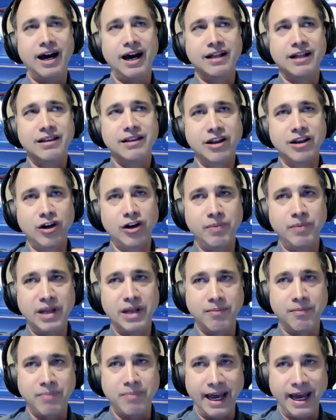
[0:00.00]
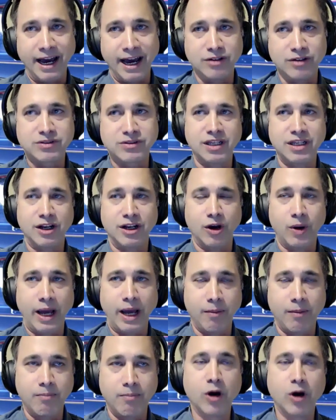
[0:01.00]
a little bit about you know
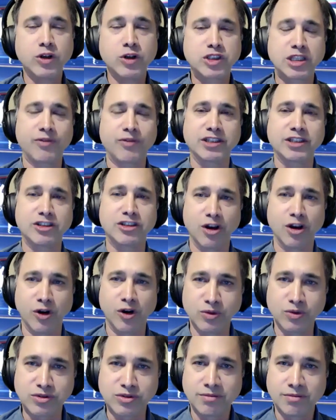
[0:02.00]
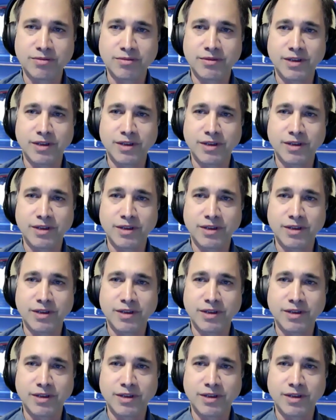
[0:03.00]
how most of us don't